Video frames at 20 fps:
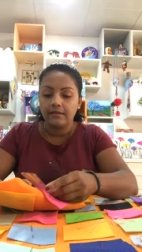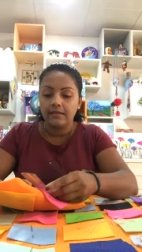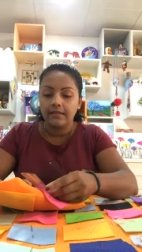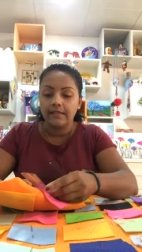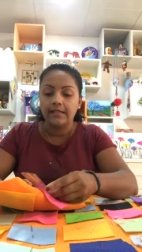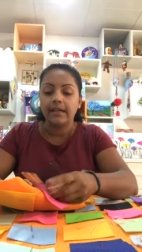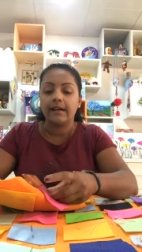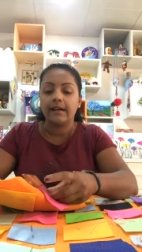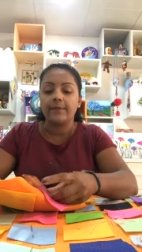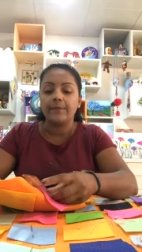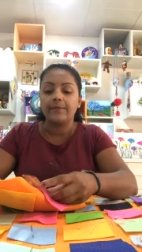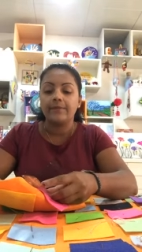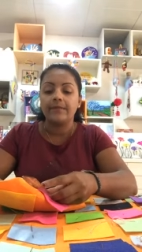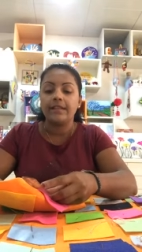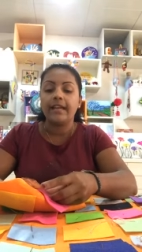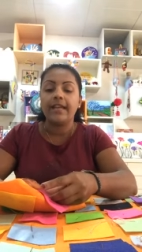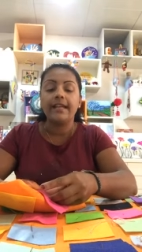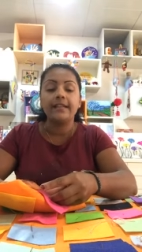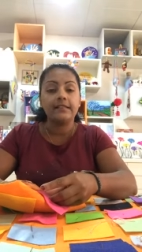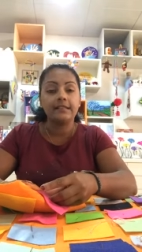
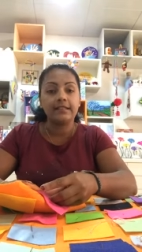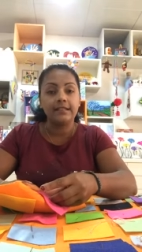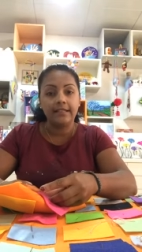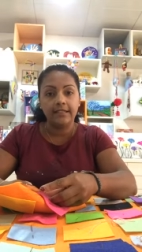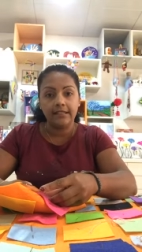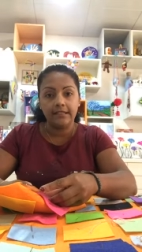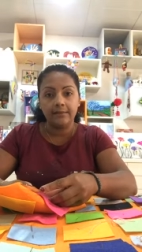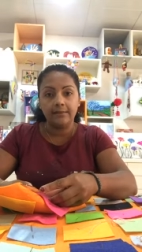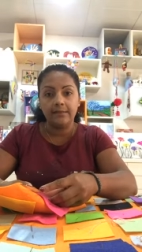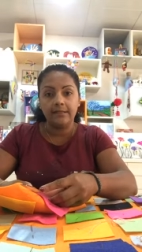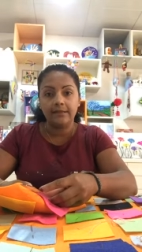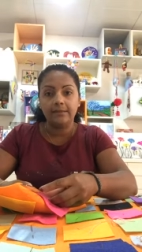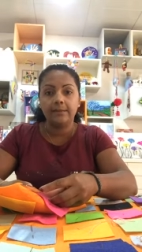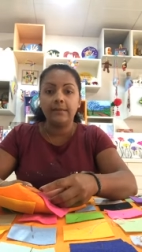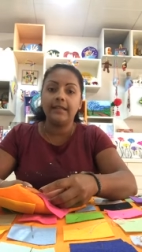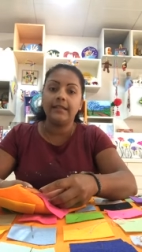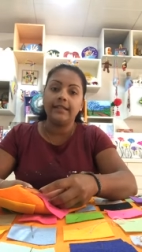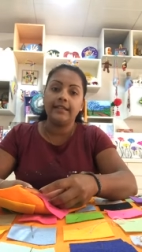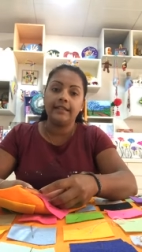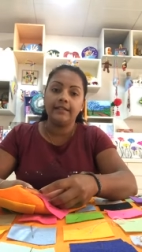8 centimeter
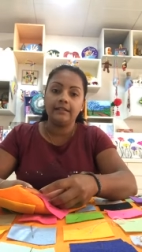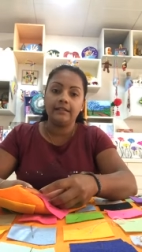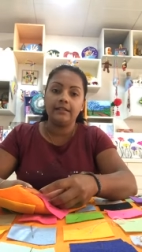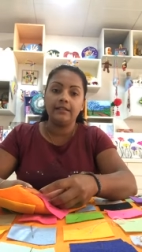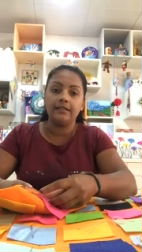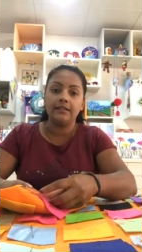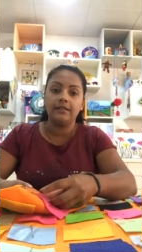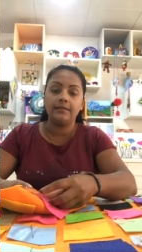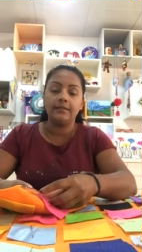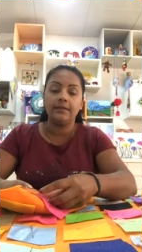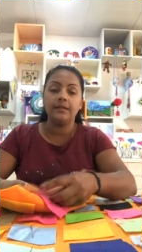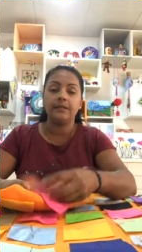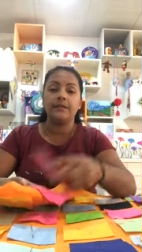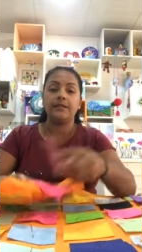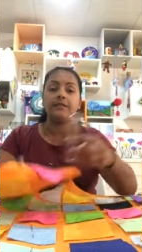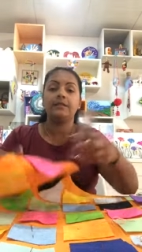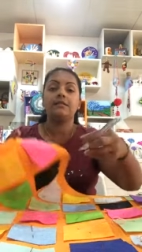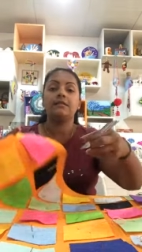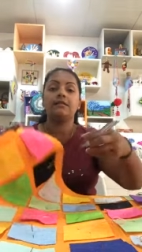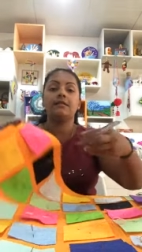by 8
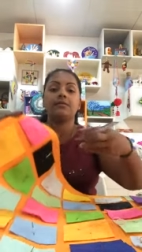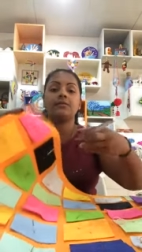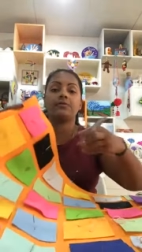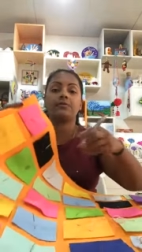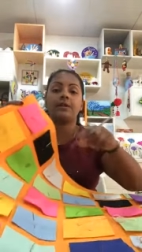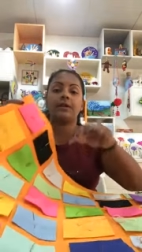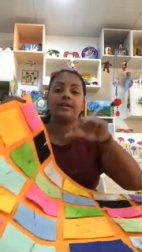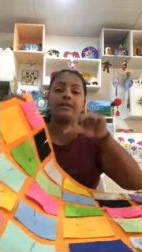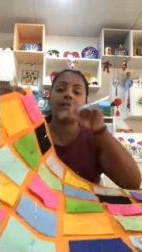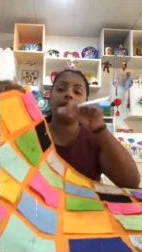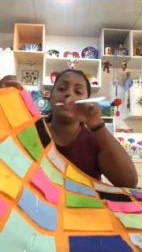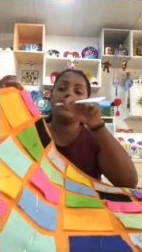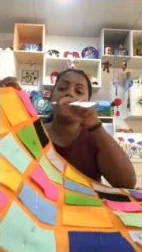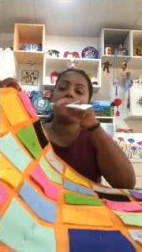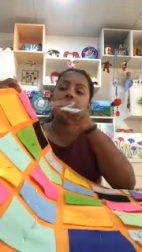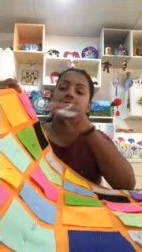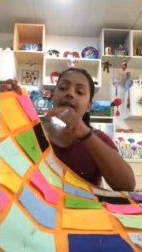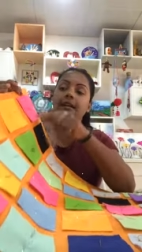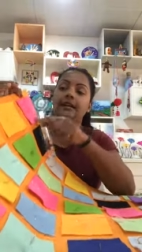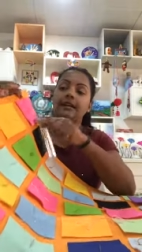centimeters squares I
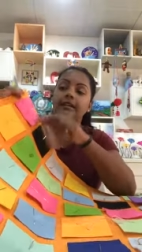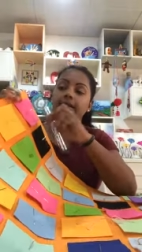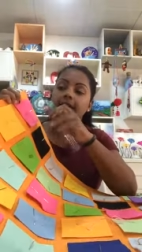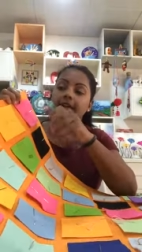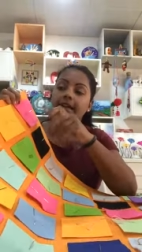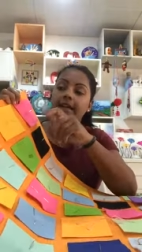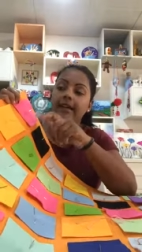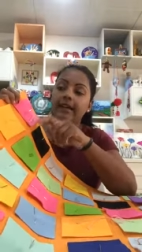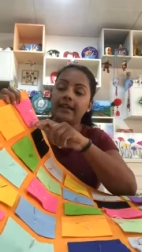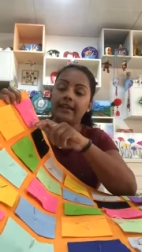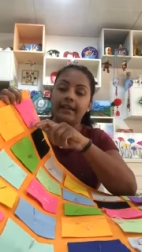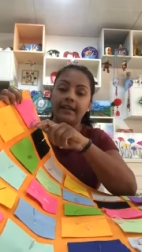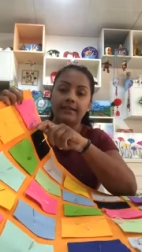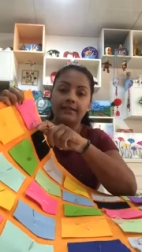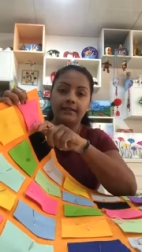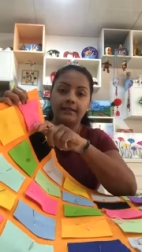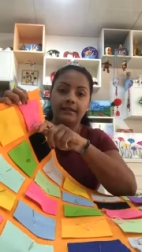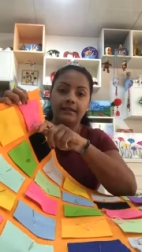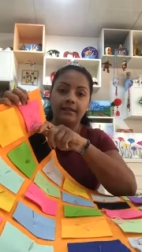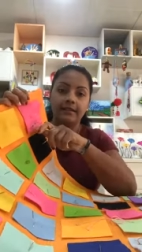cut, and I
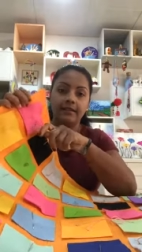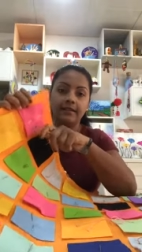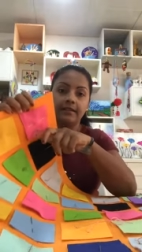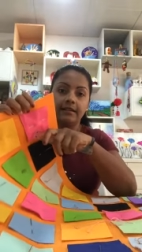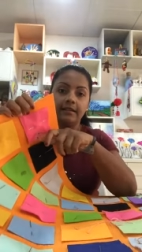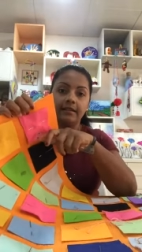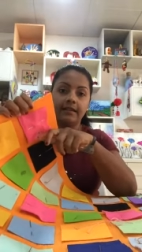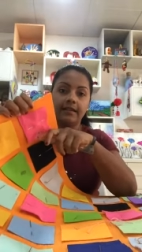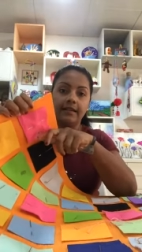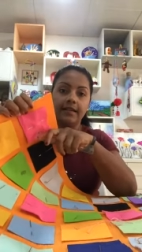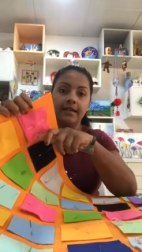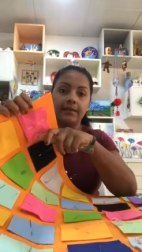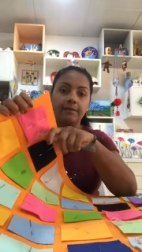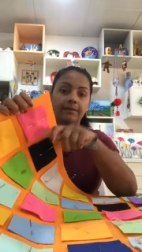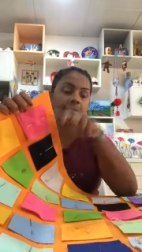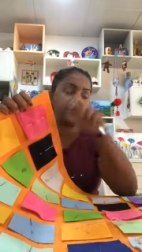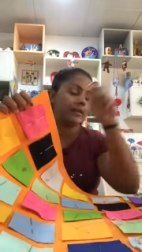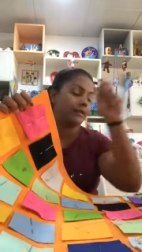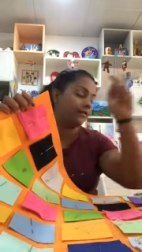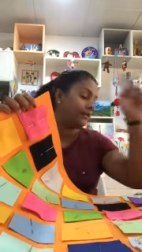
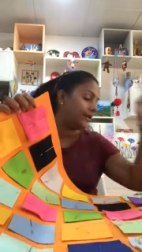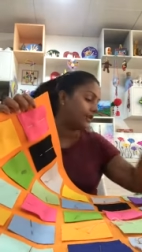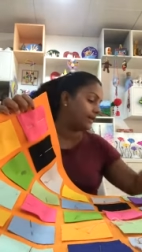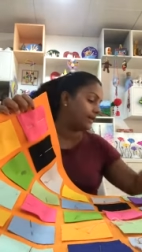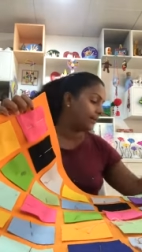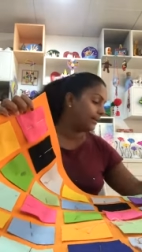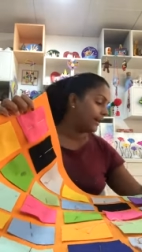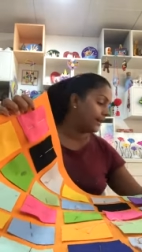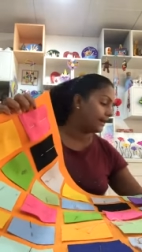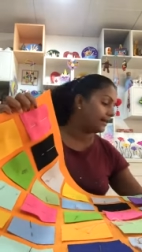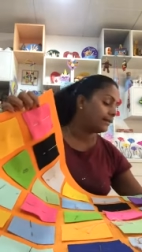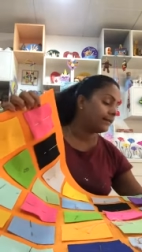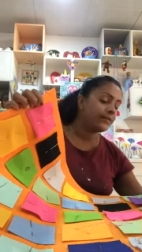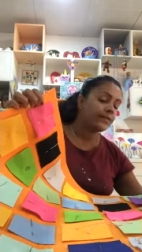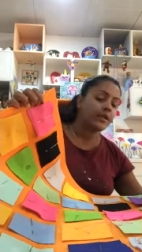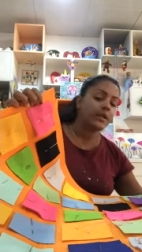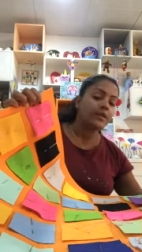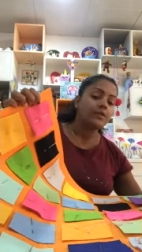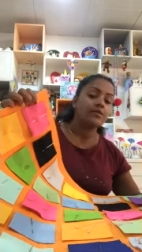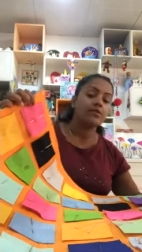kept it with the pin
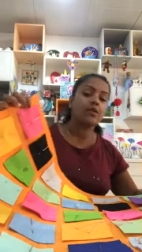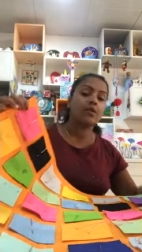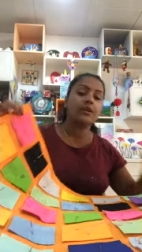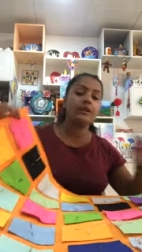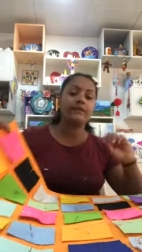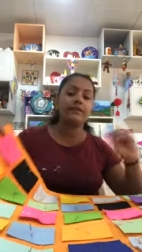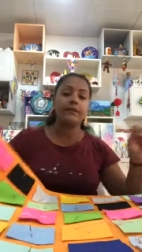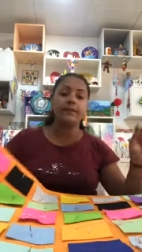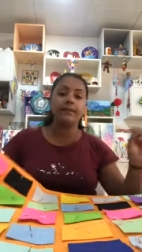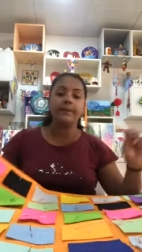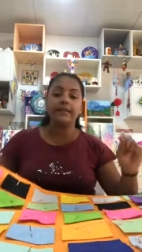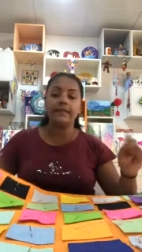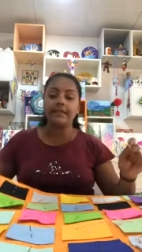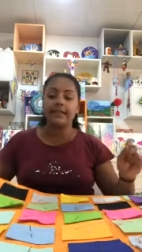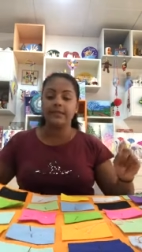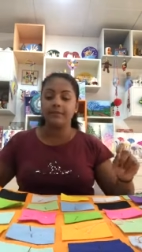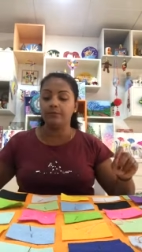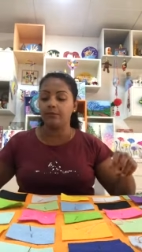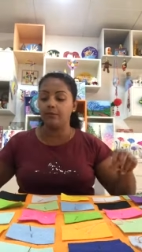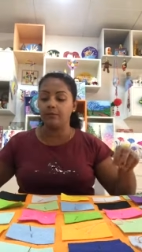so it will be
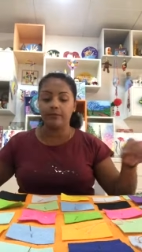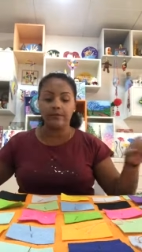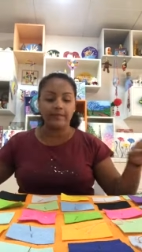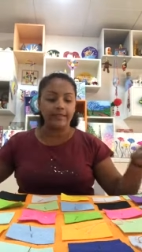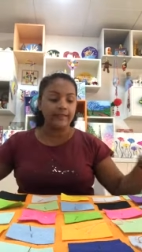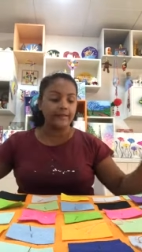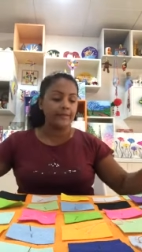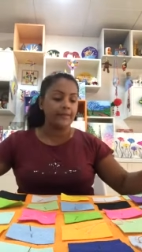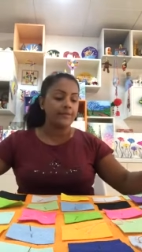not moving.